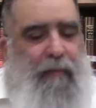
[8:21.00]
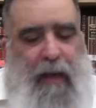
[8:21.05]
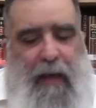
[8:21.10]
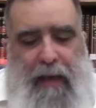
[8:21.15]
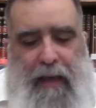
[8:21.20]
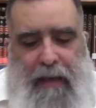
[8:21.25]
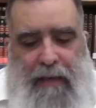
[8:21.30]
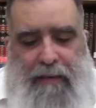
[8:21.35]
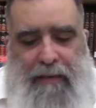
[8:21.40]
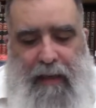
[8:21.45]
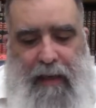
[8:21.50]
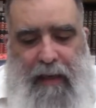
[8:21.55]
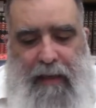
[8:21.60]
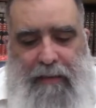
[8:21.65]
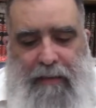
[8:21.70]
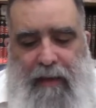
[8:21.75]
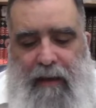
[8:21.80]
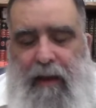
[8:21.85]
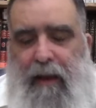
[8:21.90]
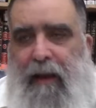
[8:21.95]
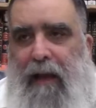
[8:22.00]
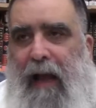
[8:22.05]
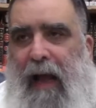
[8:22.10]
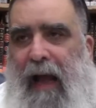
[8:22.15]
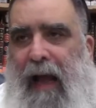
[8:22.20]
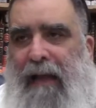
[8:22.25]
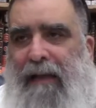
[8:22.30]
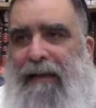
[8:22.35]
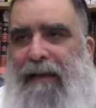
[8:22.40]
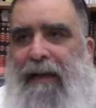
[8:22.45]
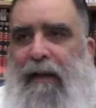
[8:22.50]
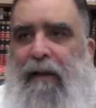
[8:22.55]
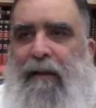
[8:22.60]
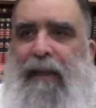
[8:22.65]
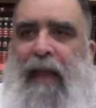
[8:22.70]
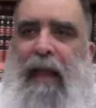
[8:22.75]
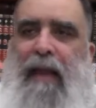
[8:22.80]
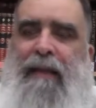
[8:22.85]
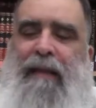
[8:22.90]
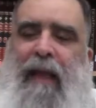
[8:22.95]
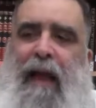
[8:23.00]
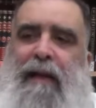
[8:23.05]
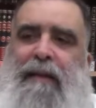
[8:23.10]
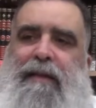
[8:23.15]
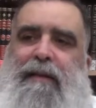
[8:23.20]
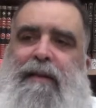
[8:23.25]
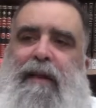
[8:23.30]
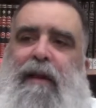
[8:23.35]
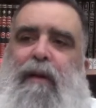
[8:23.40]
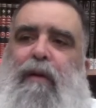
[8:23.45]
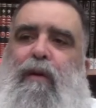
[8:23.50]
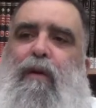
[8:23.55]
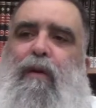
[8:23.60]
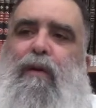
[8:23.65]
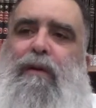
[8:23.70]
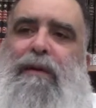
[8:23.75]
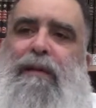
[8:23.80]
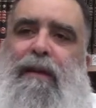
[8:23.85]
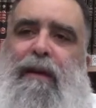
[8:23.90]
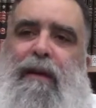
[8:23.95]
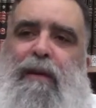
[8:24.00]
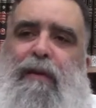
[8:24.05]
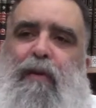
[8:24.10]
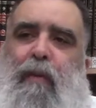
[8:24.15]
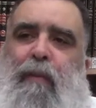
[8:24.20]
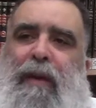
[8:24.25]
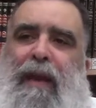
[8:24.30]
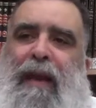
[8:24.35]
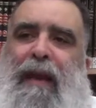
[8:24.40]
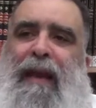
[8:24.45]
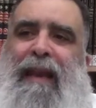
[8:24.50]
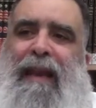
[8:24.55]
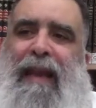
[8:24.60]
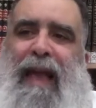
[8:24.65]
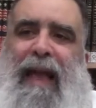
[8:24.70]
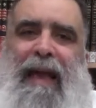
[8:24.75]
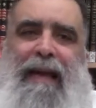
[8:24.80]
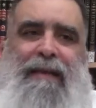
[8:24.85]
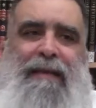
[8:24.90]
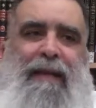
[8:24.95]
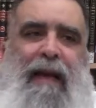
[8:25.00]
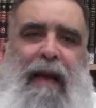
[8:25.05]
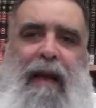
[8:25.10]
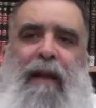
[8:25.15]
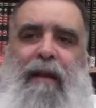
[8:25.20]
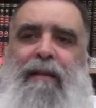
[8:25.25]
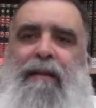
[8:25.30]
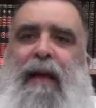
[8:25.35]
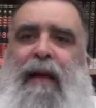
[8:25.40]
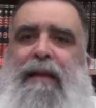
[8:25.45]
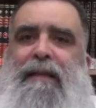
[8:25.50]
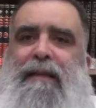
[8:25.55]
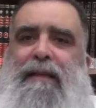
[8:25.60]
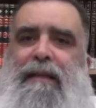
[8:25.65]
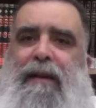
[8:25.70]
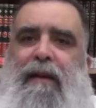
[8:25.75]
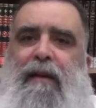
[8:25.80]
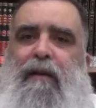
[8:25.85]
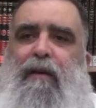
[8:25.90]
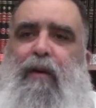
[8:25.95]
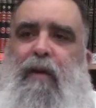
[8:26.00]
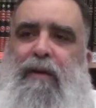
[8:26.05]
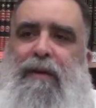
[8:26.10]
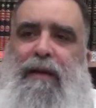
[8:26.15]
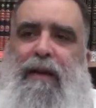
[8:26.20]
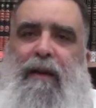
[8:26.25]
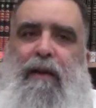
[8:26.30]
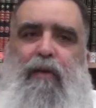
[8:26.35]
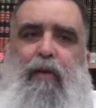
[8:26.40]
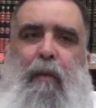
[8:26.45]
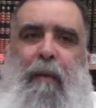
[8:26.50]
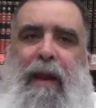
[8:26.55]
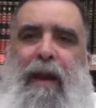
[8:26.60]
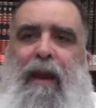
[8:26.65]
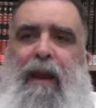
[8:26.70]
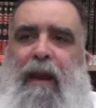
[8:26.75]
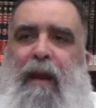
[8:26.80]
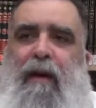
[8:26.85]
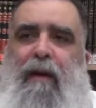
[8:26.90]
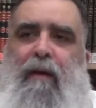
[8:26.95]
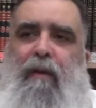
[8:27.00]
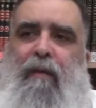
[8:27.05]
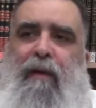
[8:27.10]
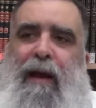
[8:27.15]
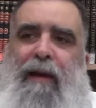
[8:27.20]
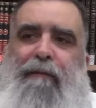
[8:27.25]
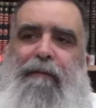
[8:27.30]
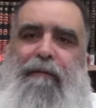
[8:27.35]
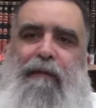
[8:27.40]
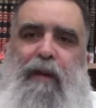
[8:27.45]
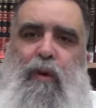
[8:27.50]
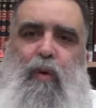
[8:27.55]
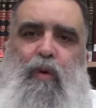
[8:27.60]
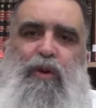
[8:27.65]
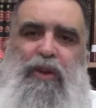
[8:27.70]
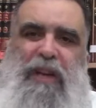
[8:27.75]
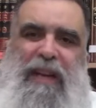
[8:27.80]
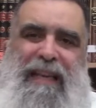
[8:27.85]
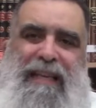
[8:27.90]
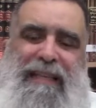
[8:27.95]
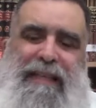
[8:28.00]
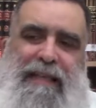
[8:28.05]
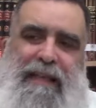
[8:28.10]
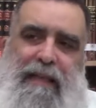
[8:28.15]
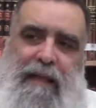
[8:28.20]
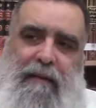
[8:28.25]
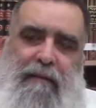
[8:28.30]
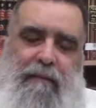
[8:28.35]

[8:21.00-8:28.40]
He says, until then, they are still considered to be in exile. They are still considered to be refugees.